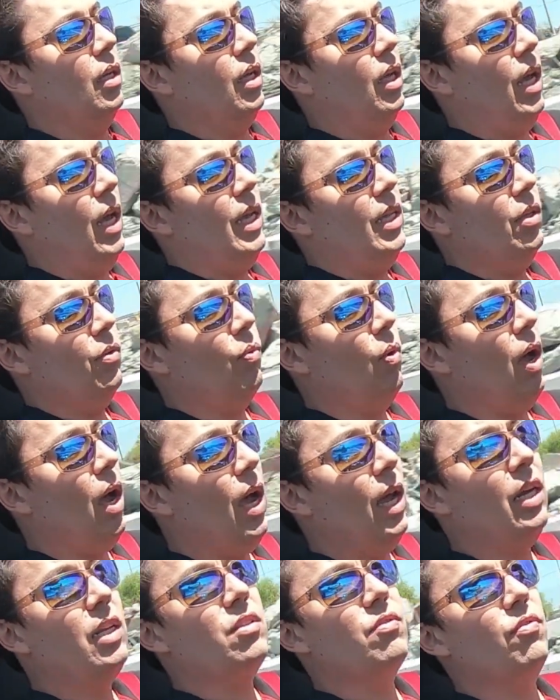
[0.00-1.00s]
And the
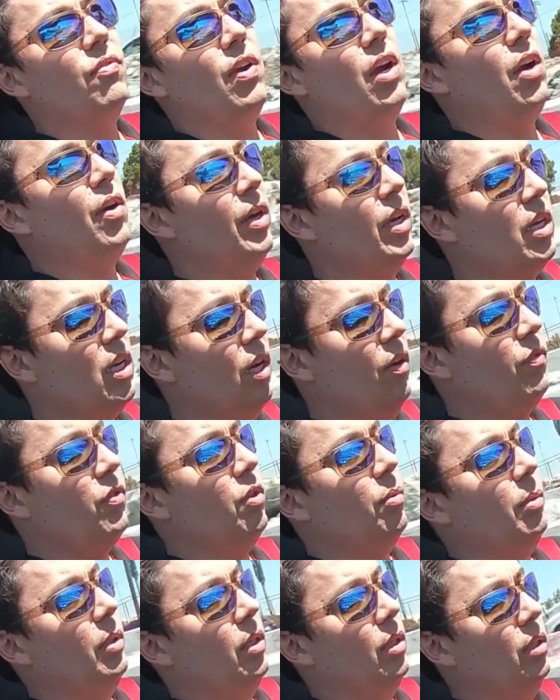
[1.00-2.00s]
ride is very
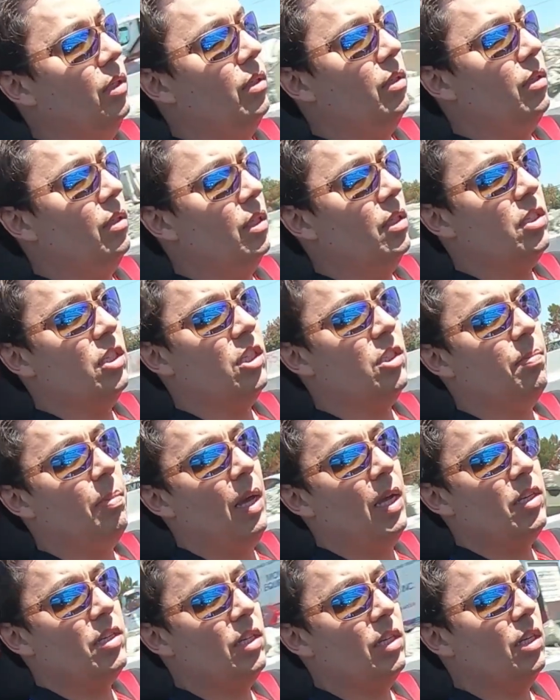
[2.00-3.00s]
comfortable. The
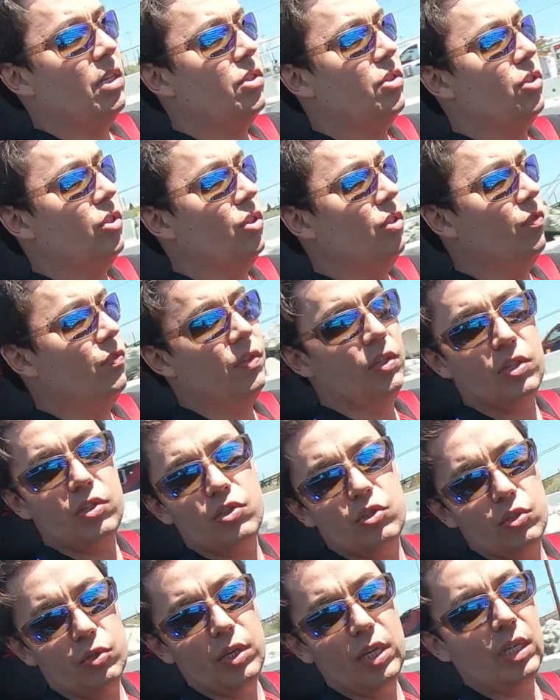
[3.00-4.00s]
suspension is tuned for the
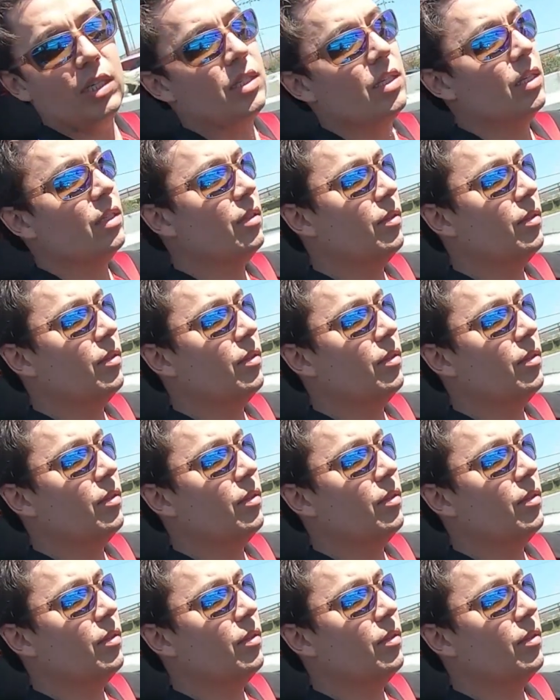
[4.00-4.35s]
street.